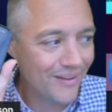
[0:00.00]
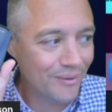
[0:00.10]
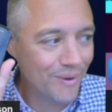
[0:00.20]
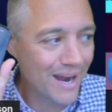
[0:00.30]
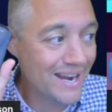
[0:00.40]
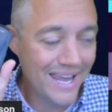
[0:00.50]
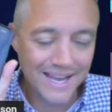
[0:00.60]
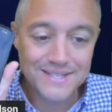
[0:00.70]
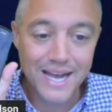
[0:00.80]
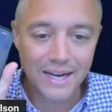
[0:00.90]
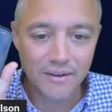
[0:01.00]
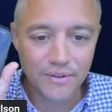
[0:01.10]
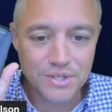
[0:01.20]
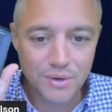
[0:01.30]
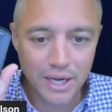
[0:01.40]
on the right-hand side
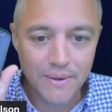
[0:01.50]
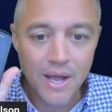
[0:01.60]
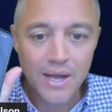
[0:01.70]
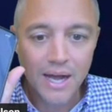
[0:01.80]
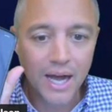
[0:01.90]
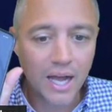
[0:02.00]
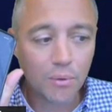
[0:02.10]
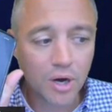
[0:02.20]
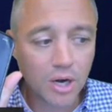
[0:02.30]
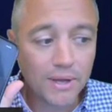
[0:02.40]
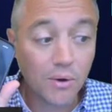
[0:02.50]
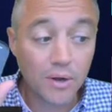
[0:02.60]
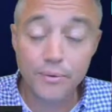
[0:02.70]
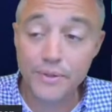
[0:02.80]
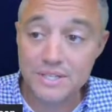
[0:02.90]
of the screen, and we're gonna be
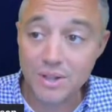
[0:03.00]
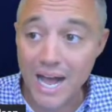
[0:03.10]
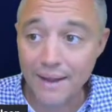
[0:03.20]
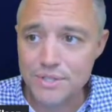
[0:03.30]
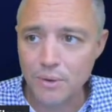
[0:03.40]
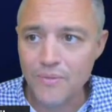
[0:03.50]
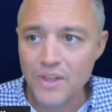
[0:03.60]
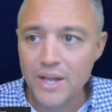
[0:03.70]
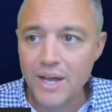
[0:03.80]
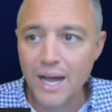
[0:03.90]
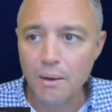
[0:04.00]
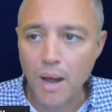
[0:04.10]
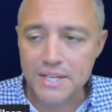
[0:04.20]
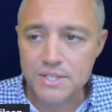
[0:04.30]
going through this live. So I